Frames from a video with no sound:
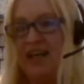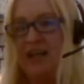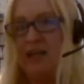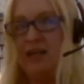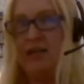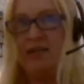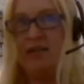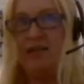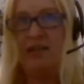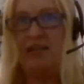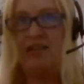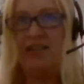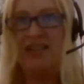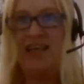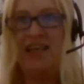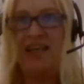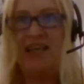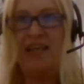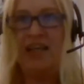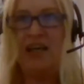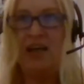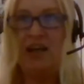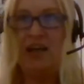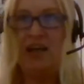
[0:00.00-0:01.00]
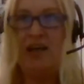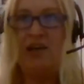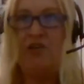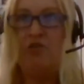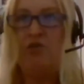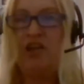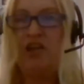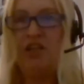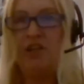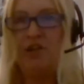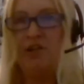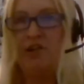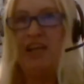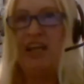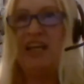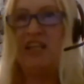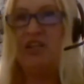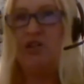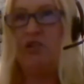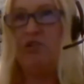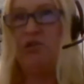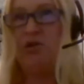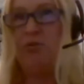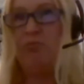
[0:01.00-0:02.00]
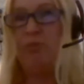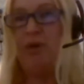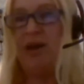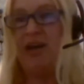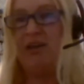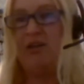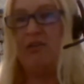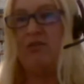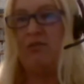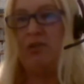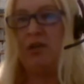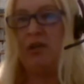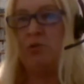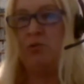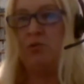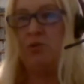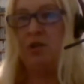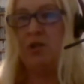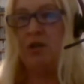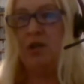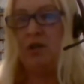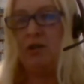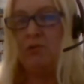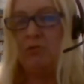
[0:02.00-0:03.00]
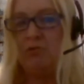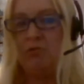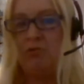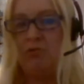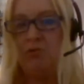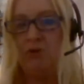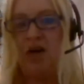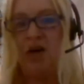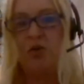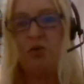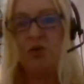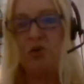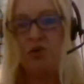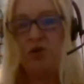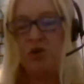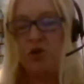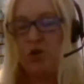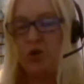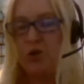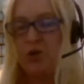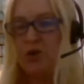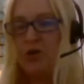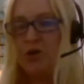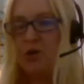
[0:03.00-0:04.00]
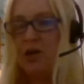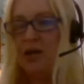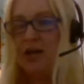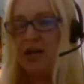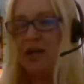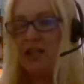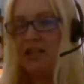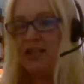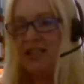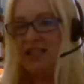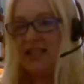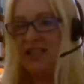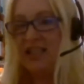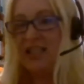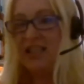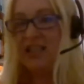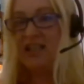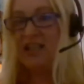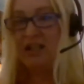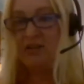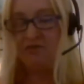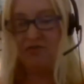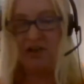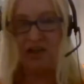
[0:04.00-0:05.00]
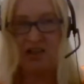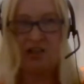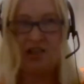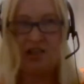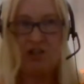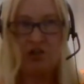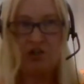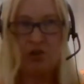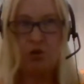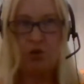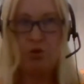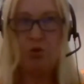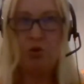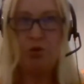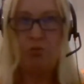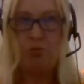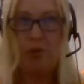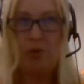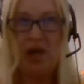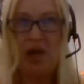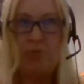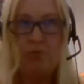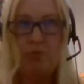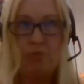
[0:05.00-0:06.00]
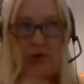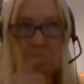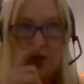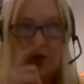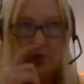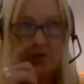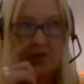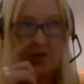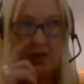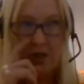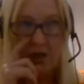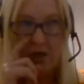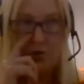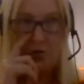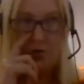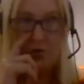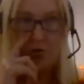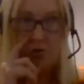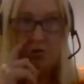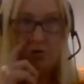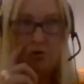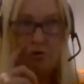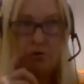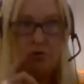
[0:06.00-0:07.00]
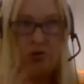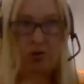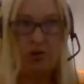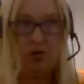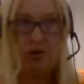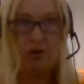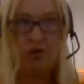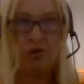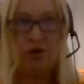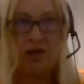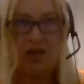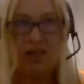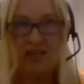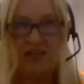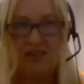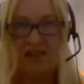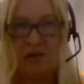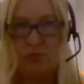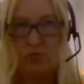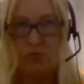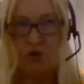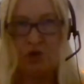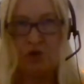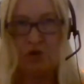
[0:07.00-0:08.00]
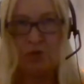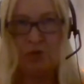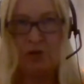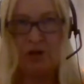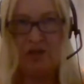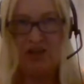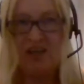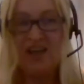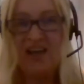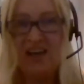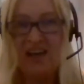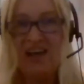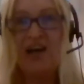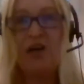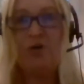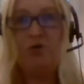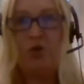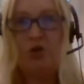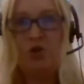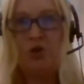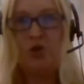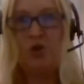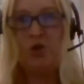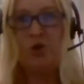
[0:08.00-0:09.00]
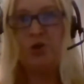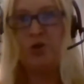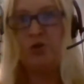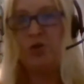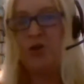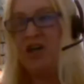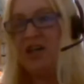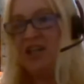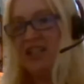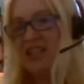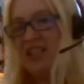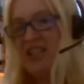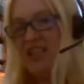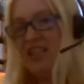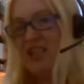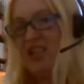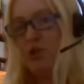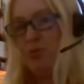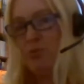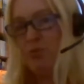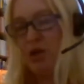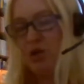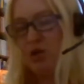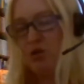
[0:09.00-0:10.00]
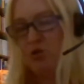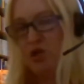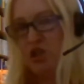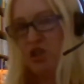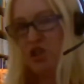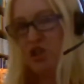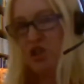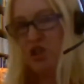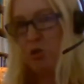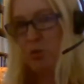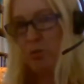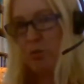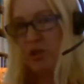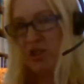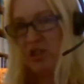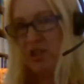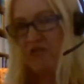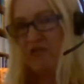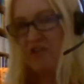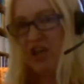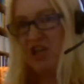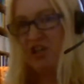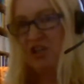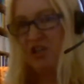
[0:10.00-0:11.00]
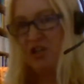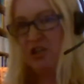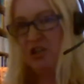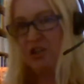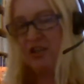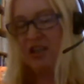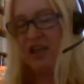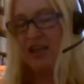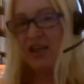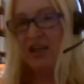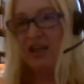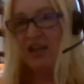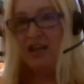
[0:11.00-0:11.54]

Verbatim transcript: and uh, say regulatory background, uh, how to talk to I T. In fact, there's a good paper out there on, on online somewhere about how to talk to I T about digital preservation,